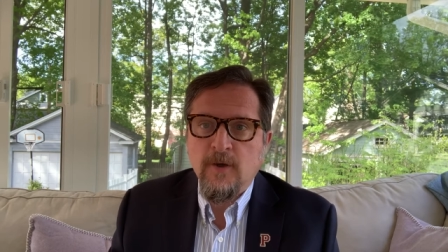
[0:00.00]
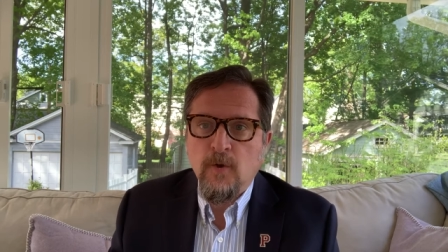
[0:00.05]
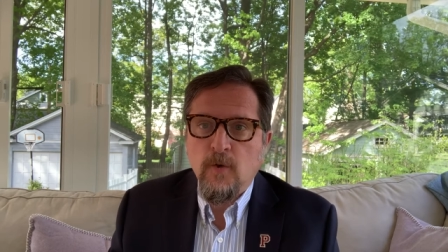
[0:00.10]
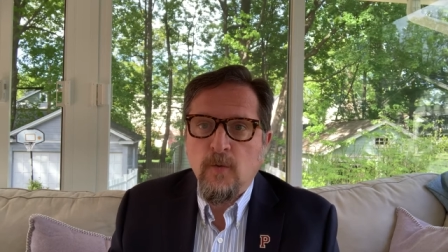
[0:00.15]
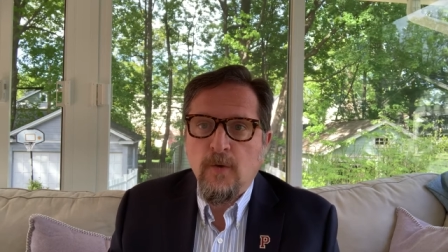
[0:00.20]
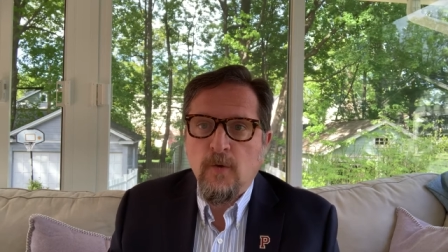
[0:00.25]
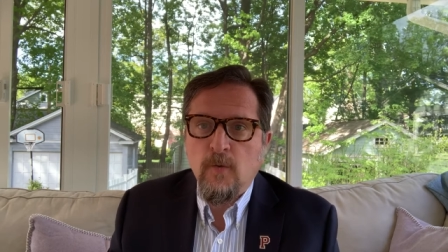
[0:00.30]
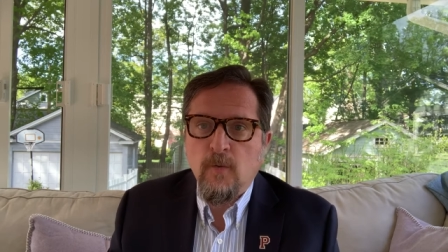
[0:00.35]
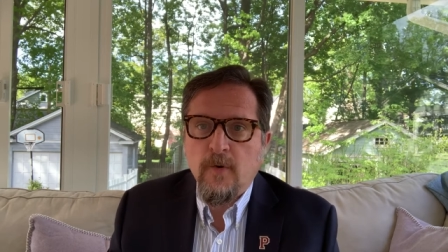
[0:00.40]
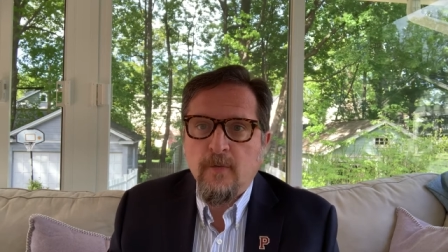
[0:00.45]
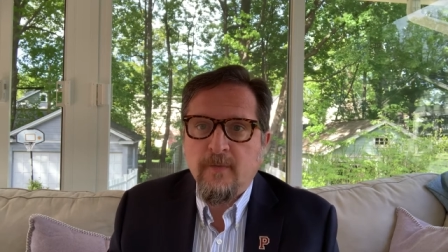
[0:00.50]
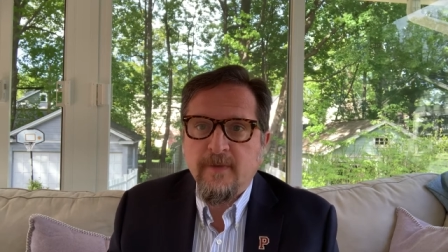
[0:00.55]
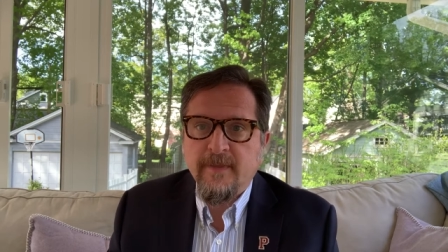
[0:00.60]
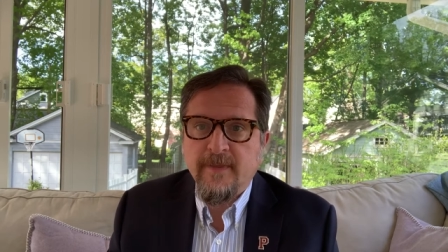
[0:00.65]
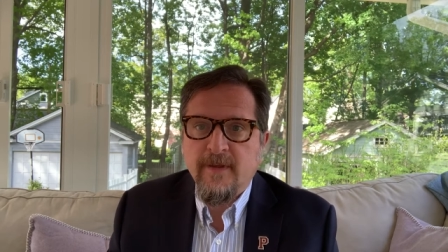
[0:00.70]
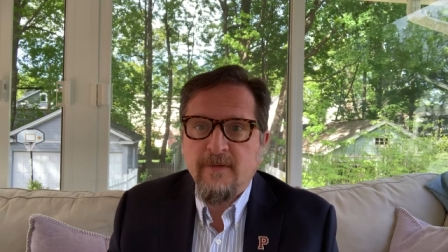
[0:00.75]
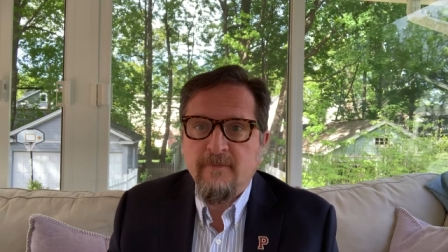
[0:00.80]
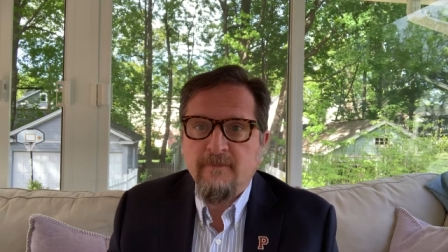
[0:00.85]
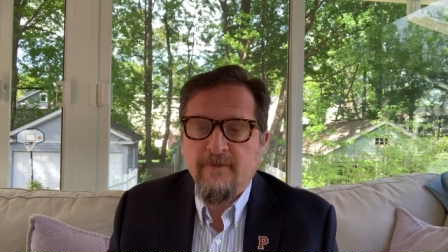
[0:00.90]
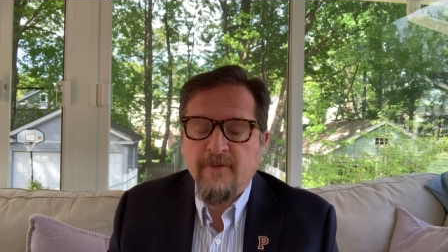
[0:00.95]
who will work with
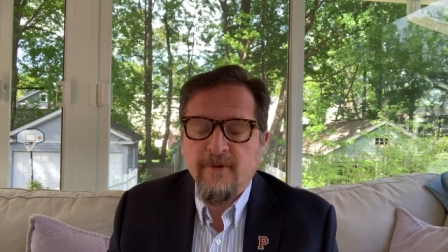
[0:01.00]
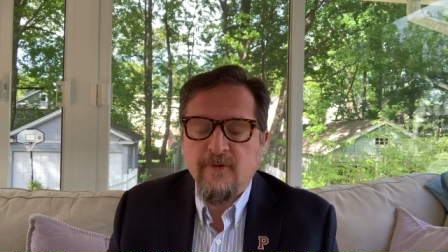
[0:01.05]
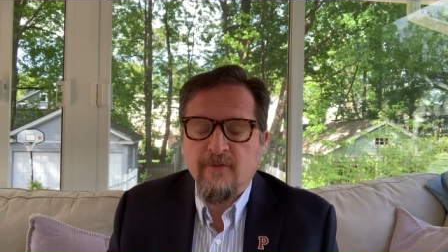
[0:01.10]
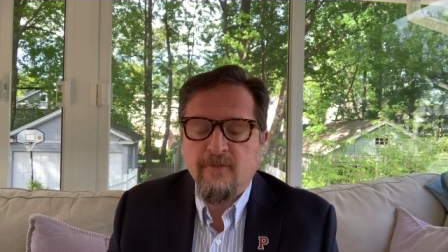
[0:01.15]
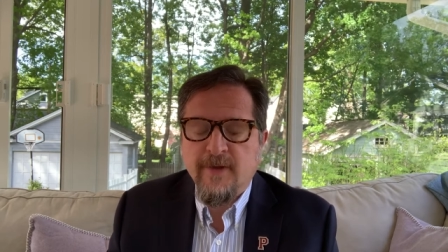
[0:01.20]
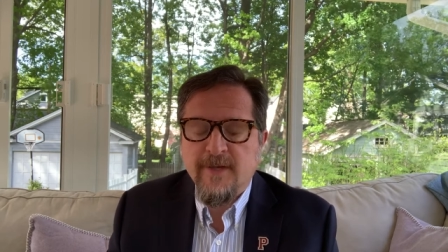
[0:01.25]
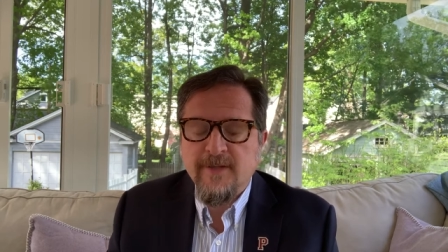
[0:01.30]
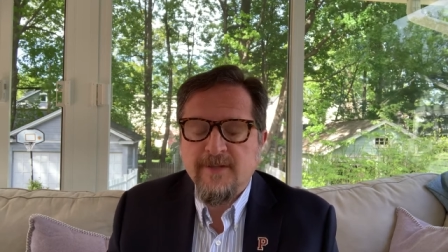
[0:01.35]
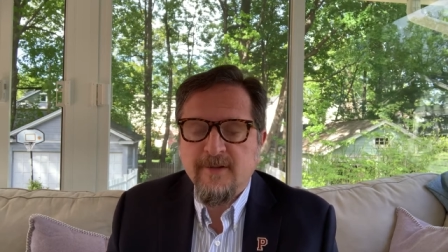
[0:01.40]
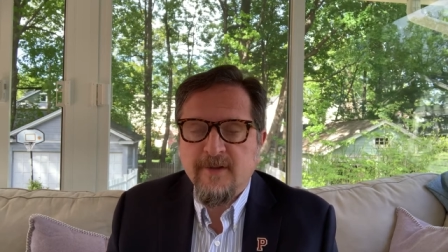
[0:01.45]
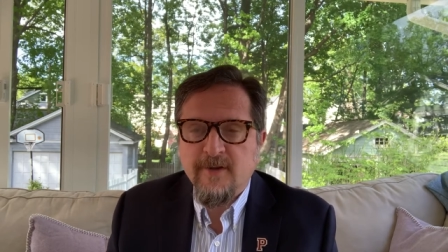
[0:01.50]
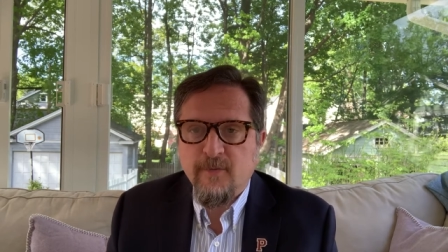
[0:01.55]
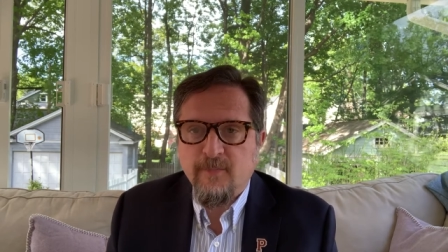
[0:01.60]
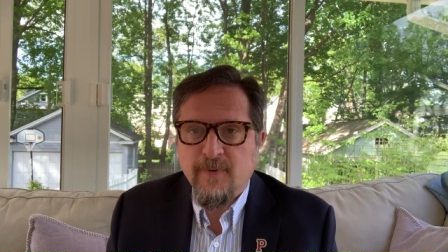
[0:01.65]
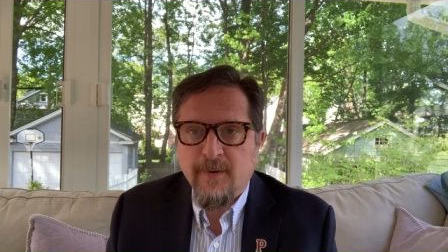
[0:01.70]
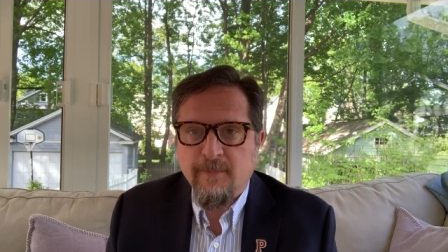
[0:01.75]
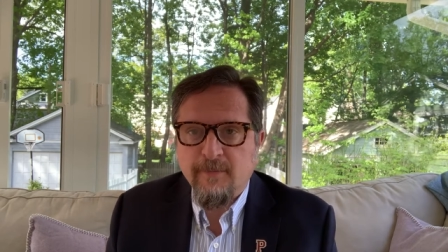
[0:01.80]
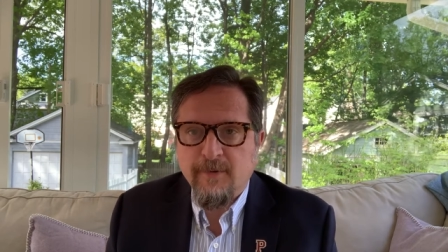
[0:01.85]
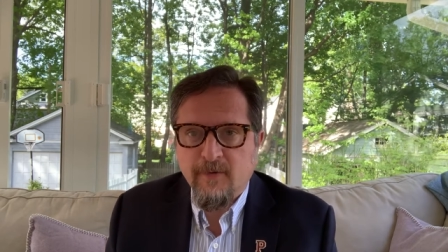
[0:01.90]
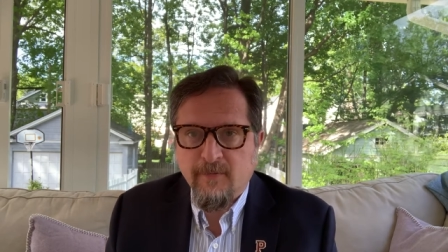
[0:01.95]
them for the rest of their
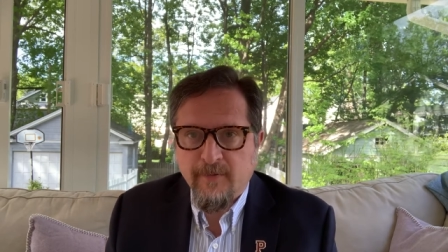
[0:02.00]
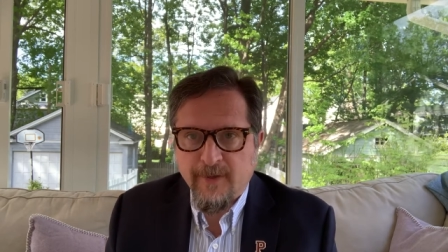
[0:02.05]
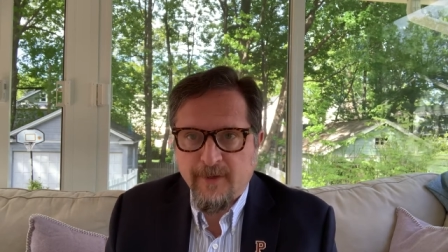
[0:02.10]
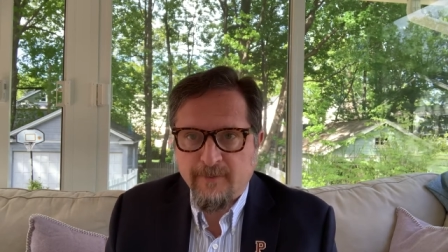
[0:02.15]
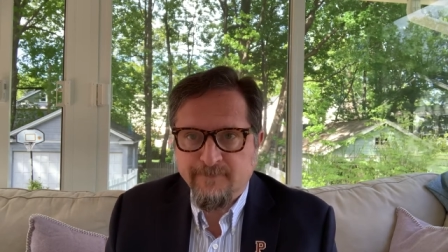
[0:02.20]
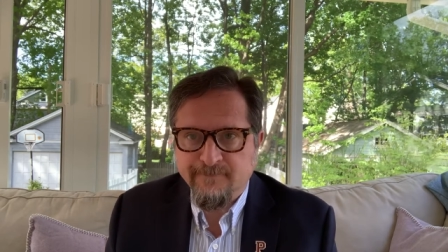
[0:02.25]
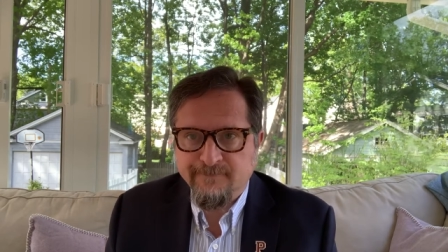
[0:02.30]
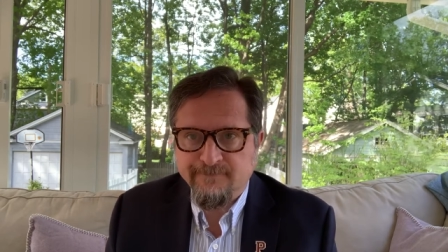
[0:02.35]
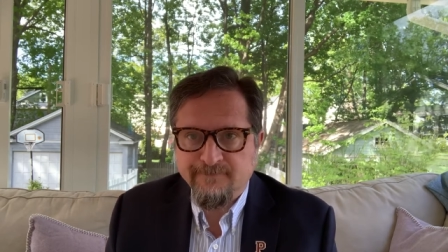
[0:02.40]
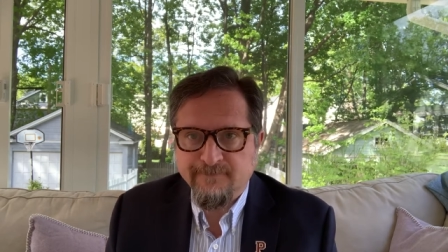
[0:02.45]
prep career,